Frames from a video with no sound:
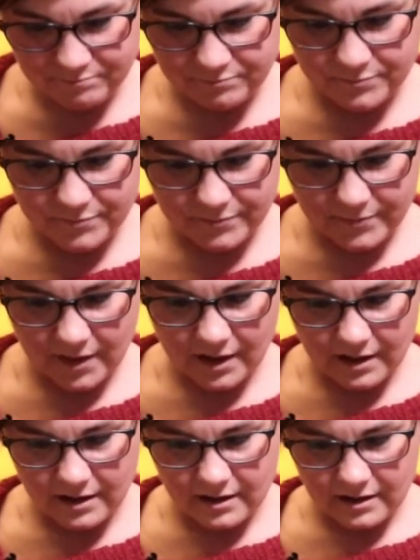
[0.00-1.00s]

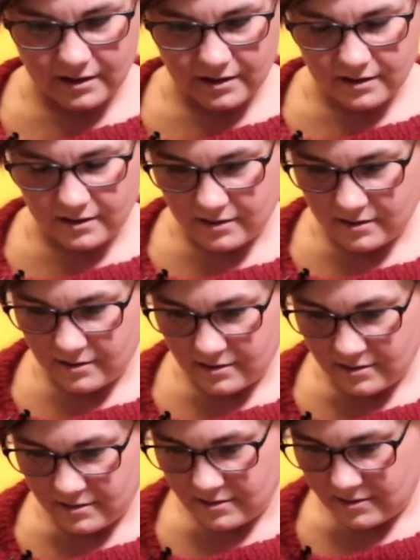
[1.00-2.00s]

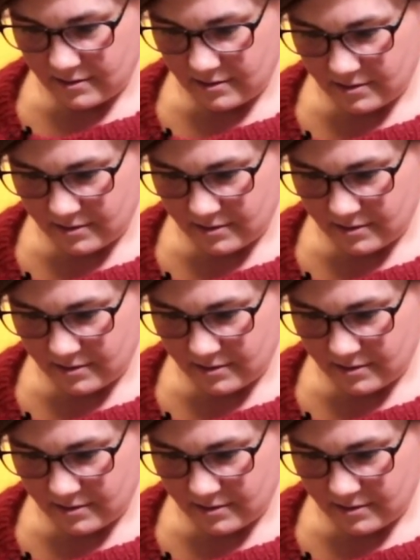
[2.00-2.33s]
No one is speaking in this clip.